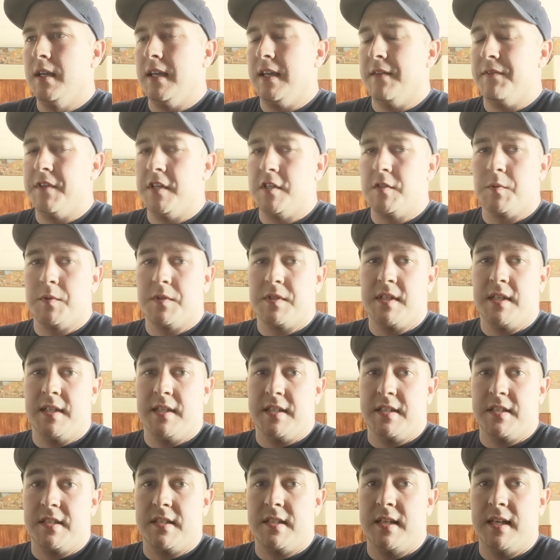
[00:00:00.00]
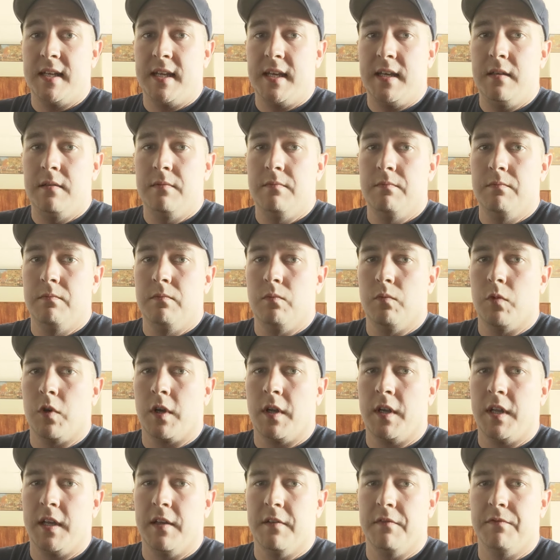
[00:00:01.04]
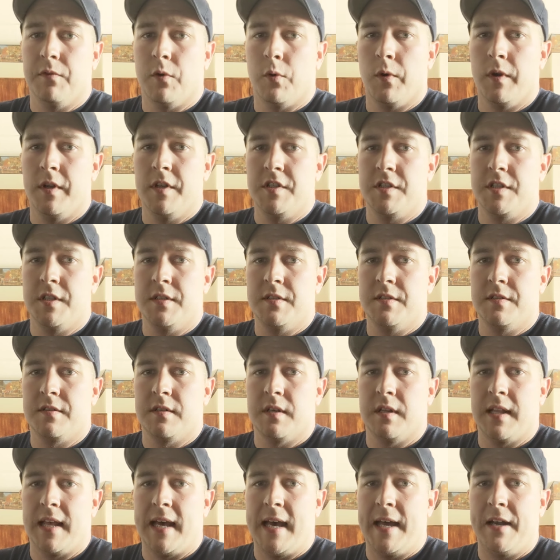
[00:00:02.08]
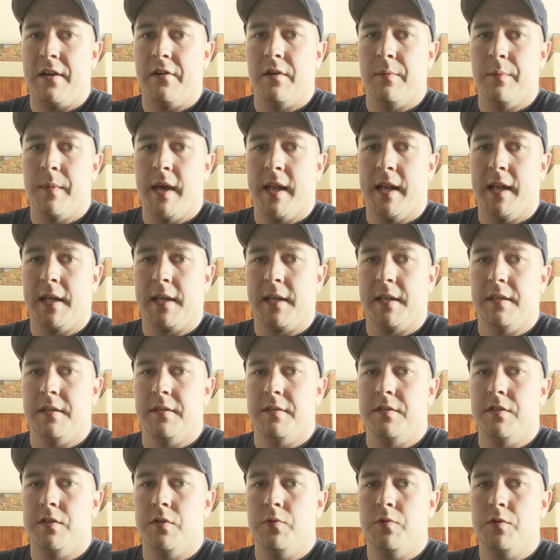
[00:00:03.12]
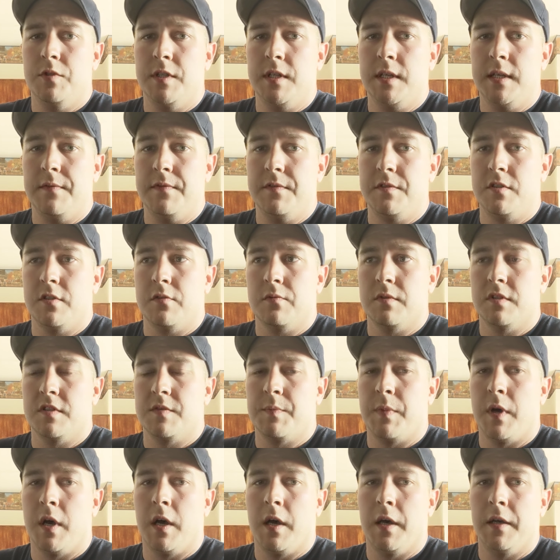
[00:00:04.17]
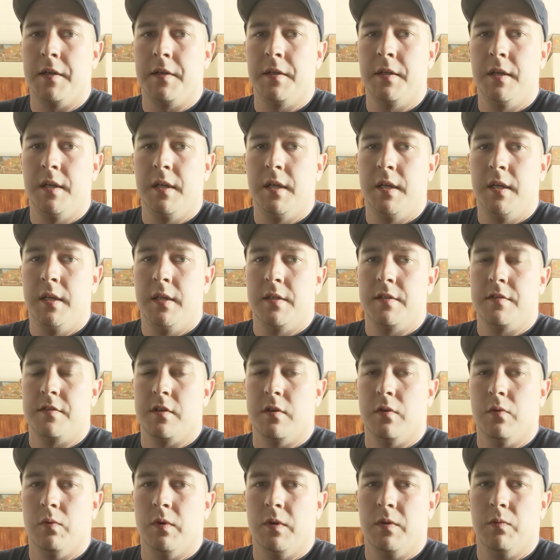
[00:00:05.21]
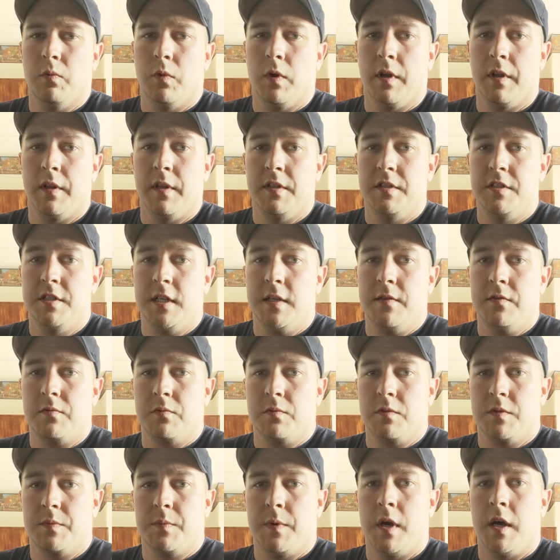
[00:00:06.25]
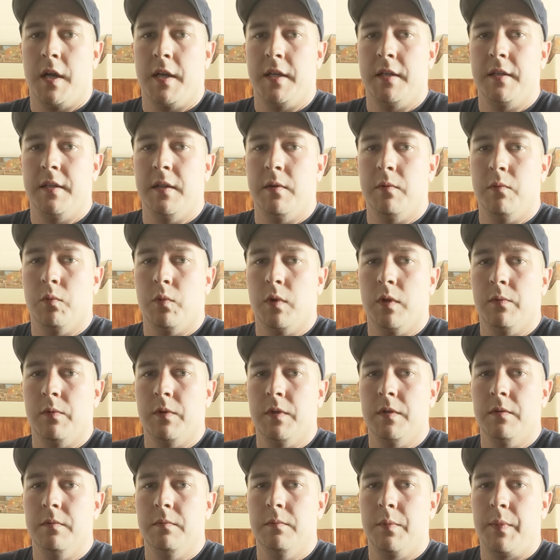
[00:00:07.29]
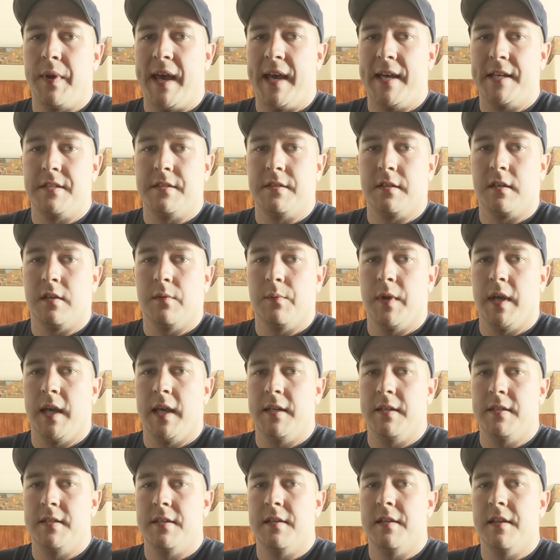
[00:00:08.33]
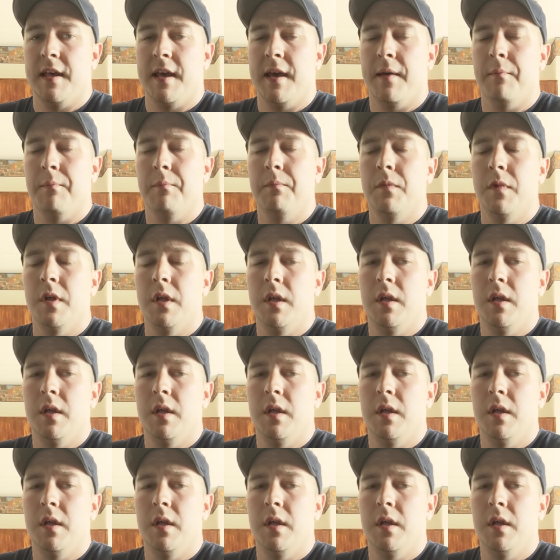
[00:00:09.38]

If this was in the city, we're going to get 4 engines, a ladder, a medic, and 2 chiefs to respond. So when one of the chiefs responded, then we would pass the command to them.